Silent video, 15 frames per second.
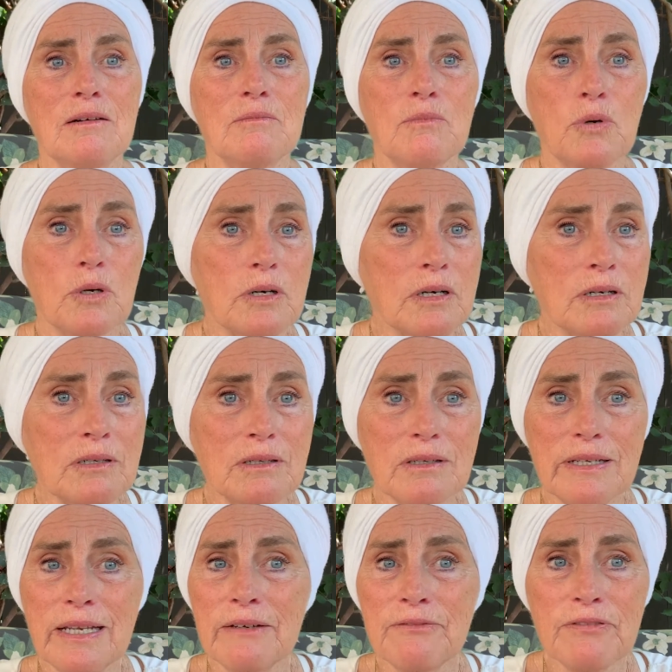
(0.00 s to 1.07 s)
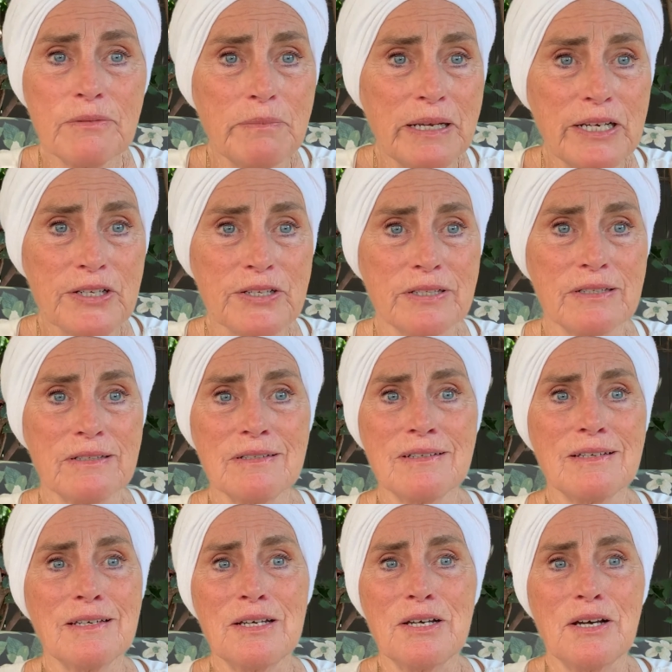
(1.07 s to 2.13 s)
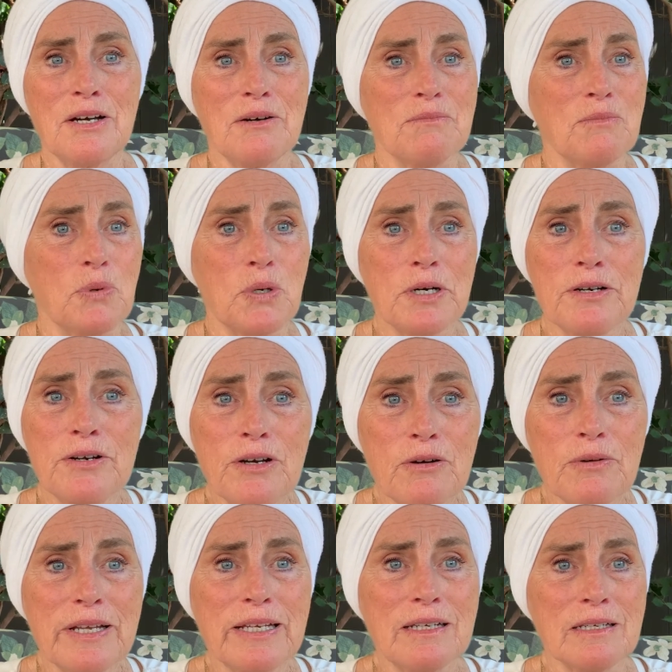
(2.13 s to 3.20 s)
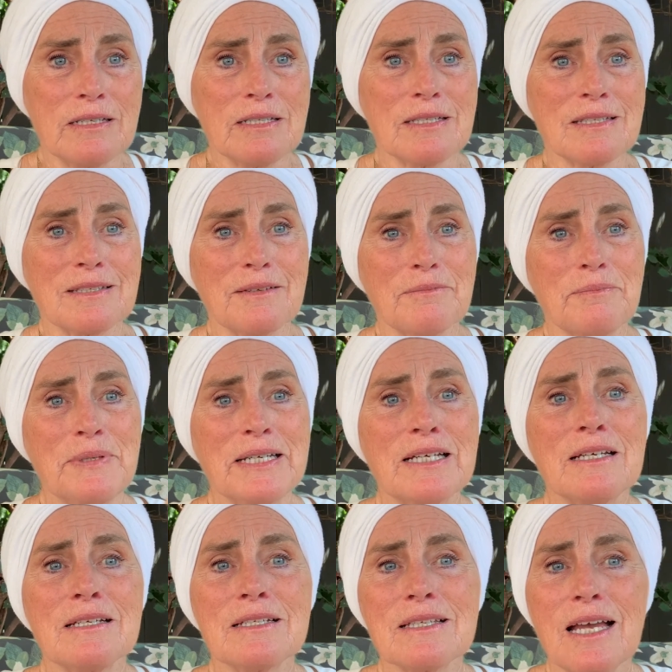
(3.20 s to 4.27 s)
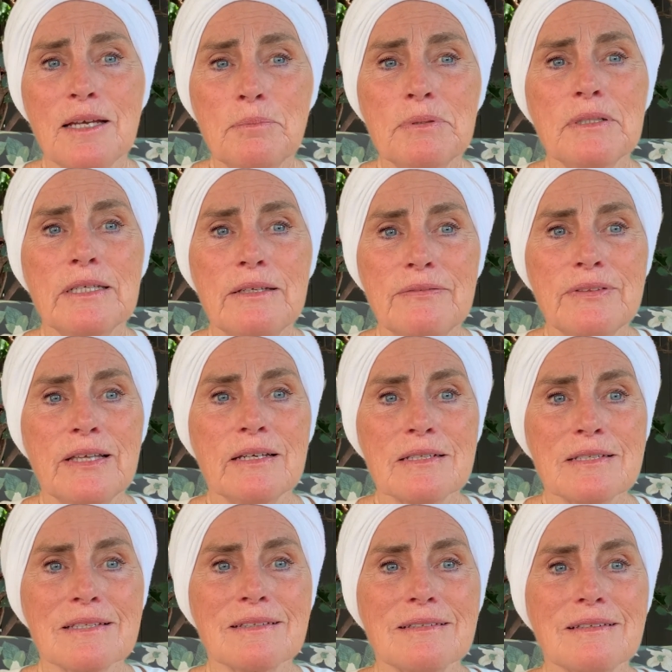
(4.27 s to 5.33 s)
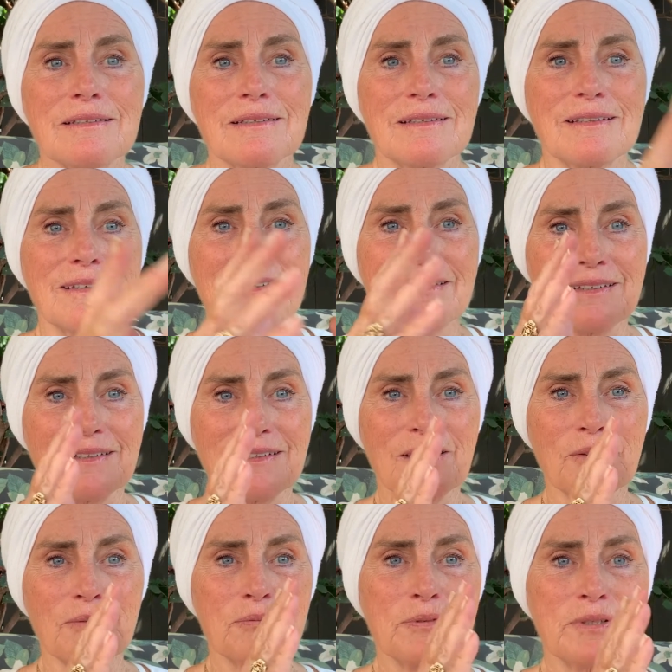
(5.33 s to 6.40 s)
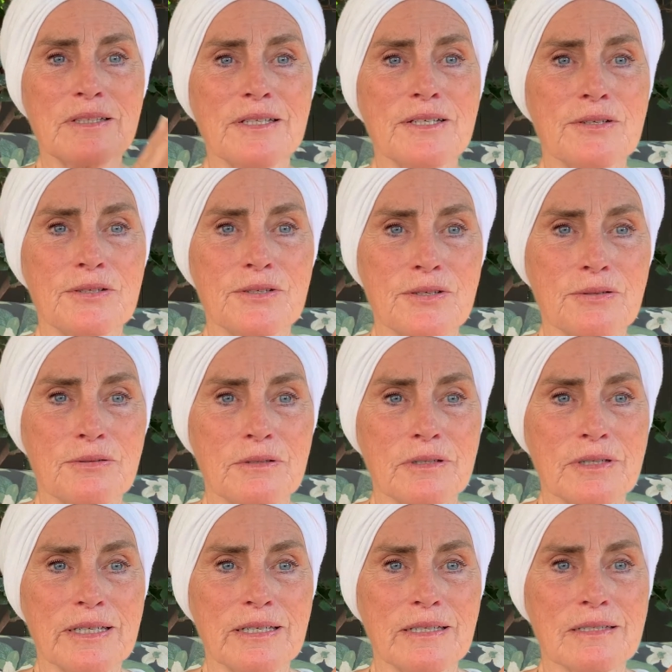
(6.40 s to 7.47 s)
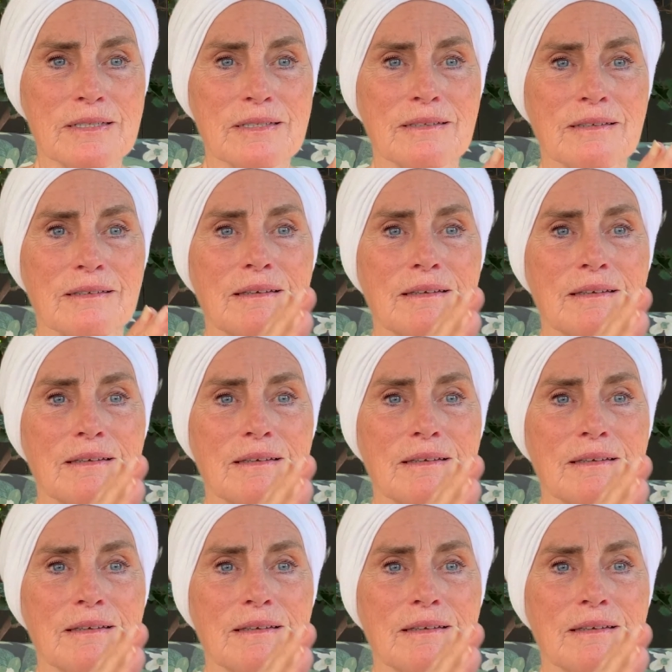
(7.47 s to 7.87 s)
more information, more knowingness, because I believe that a really good toolkit